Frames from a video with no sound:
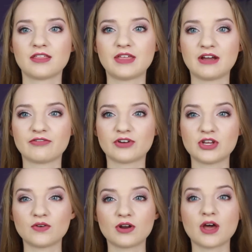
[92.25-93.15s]
thing for
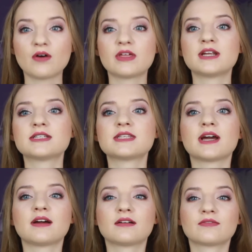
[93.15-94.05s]
you to know that it's
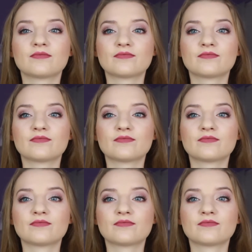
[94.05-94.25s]
there.